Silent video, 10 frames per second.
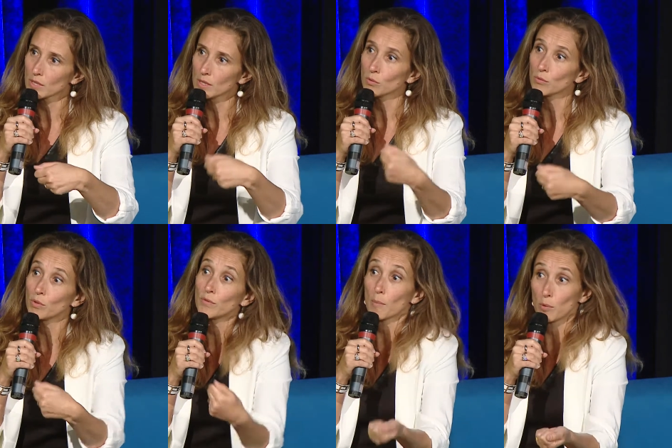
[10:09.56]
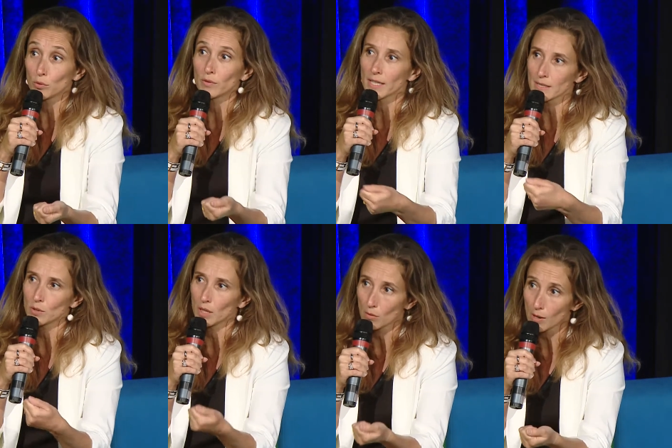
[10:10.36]
we need to draw
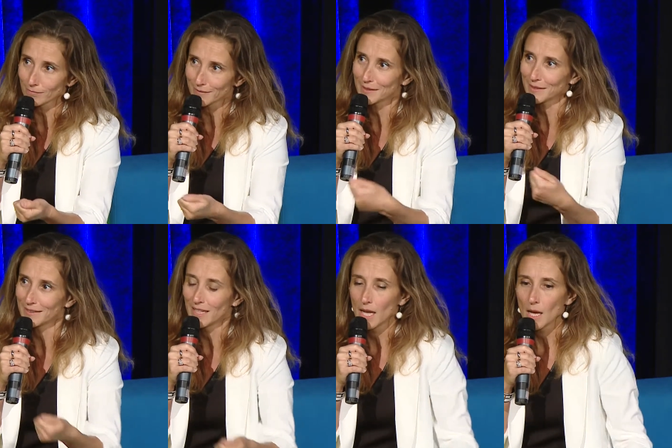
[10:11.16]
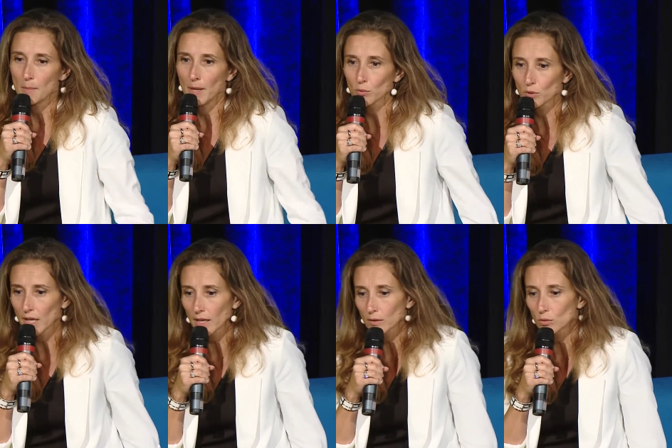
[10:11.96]
the
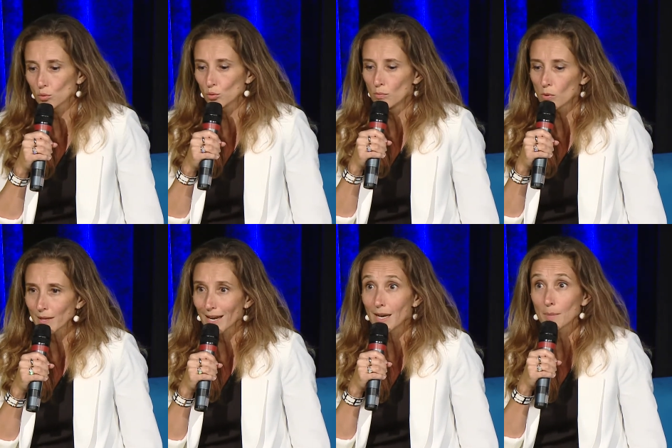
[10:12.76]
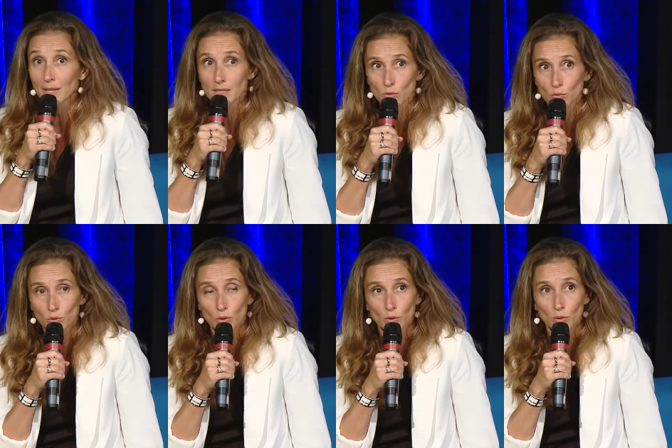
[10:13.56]
conclusions
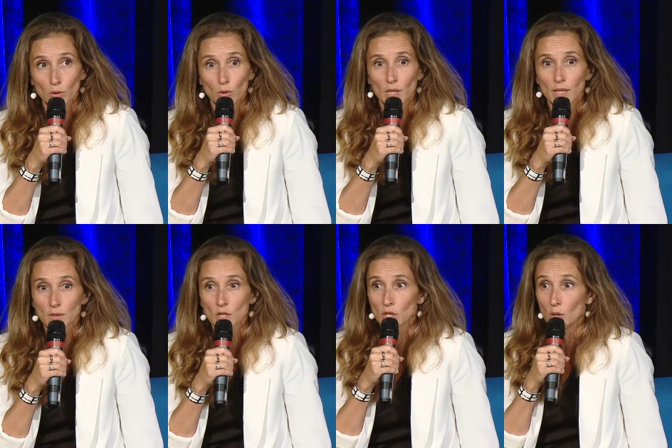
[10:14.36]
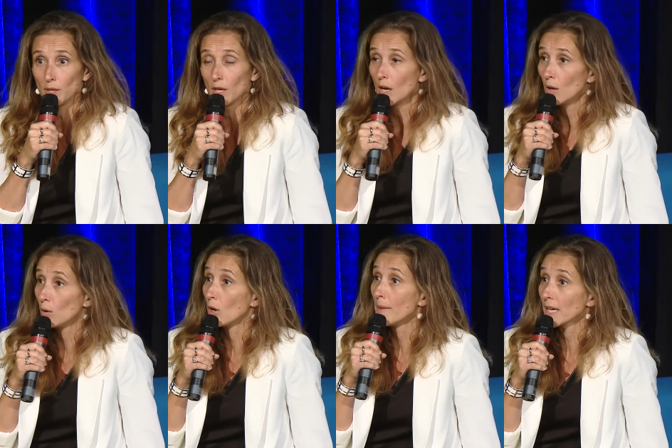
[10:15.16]
and to understand what it means,
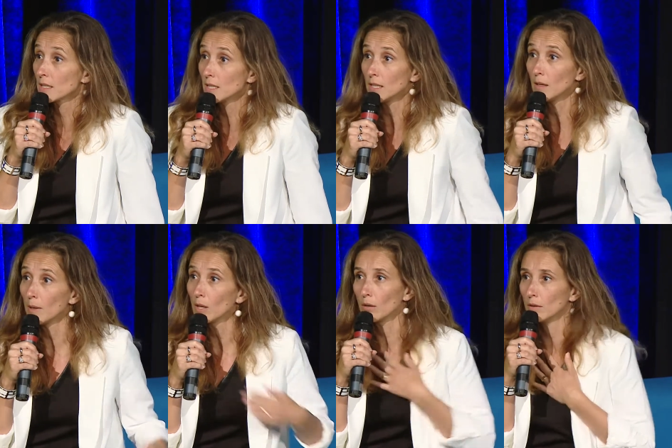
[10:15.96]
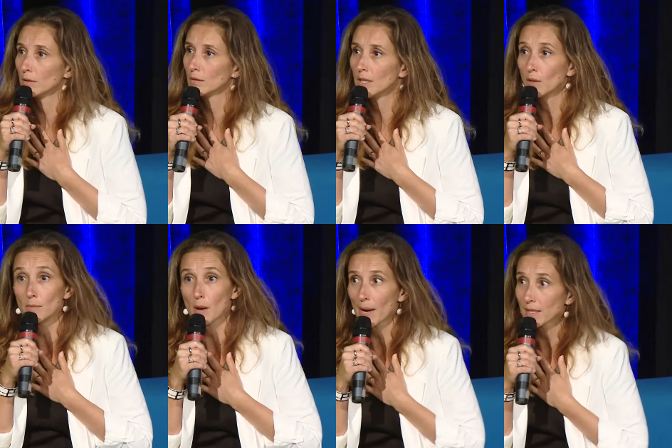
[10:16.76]
and everyone
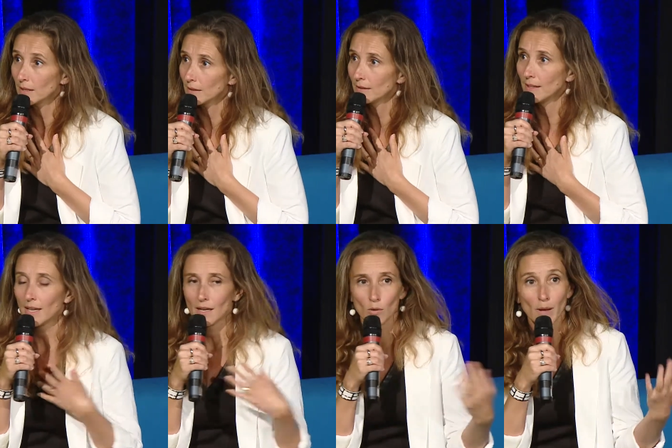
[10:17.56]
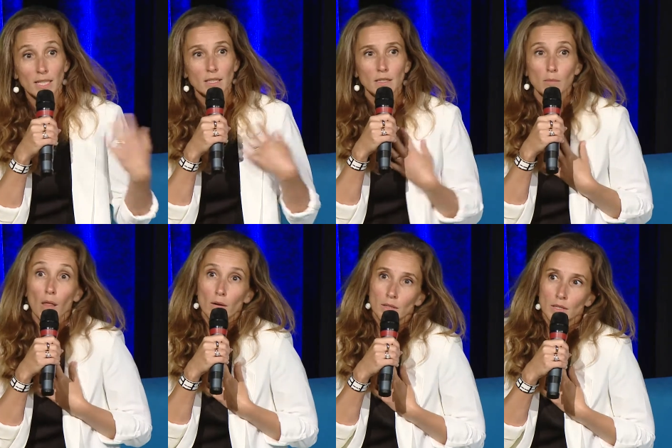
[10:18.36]
feels that
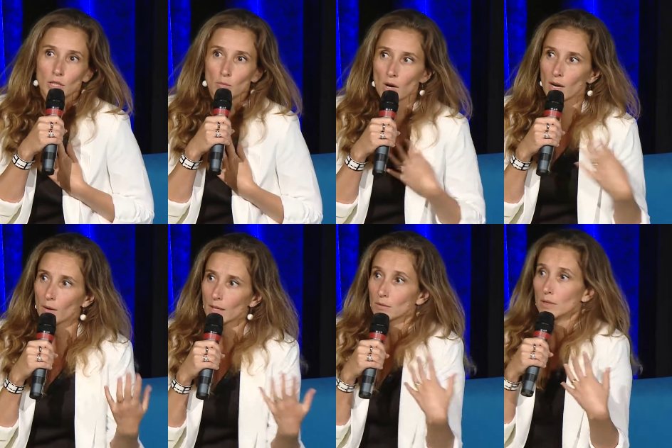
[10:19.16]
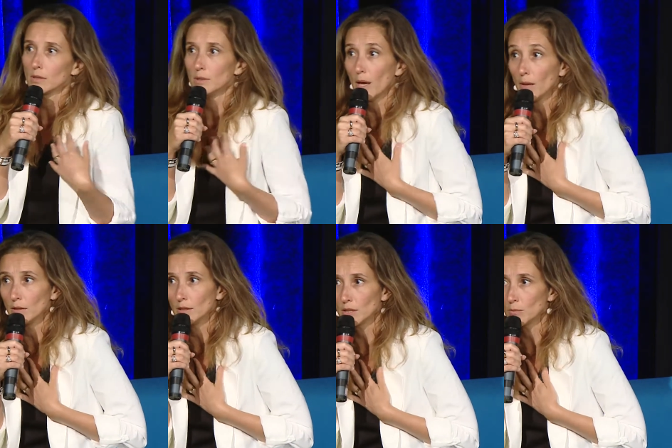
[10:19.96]

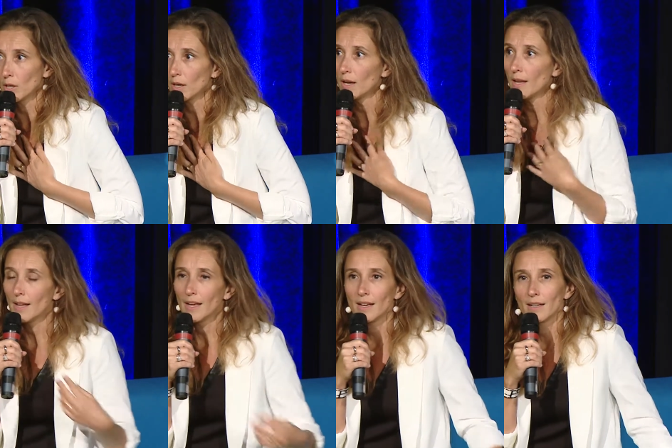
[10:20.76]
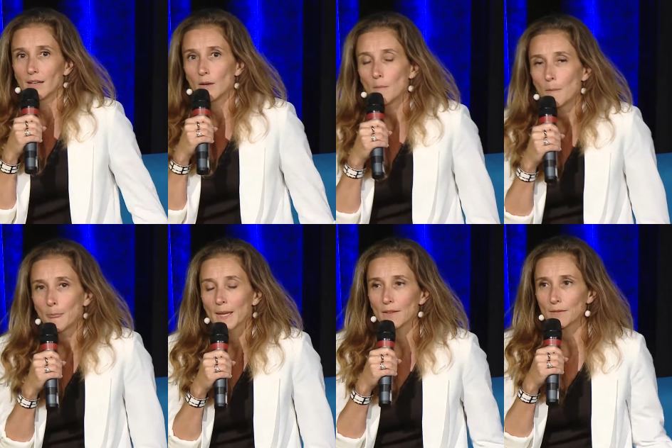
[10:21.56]
customers belong
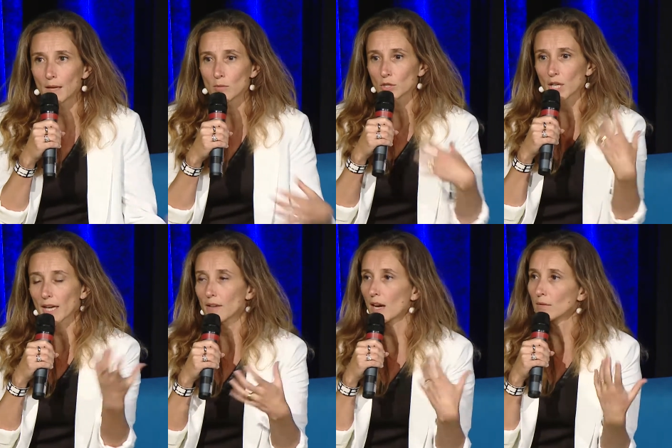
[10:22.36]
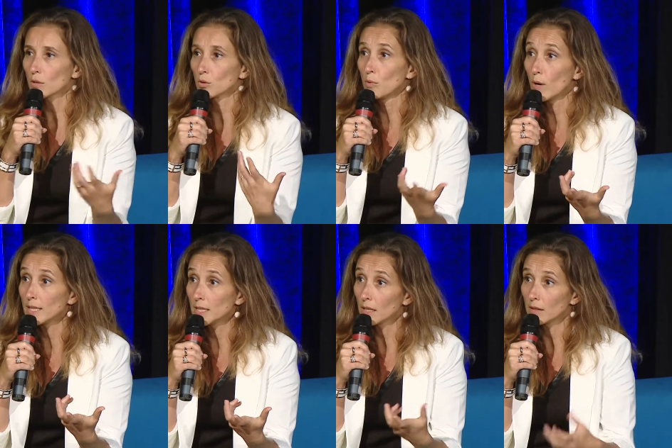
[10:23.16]
to
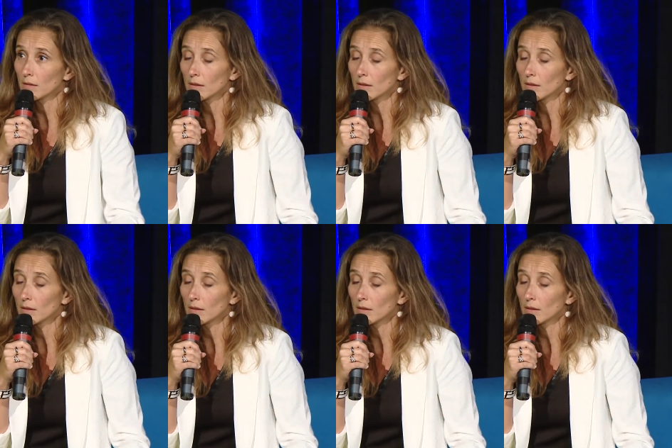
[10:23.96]
their core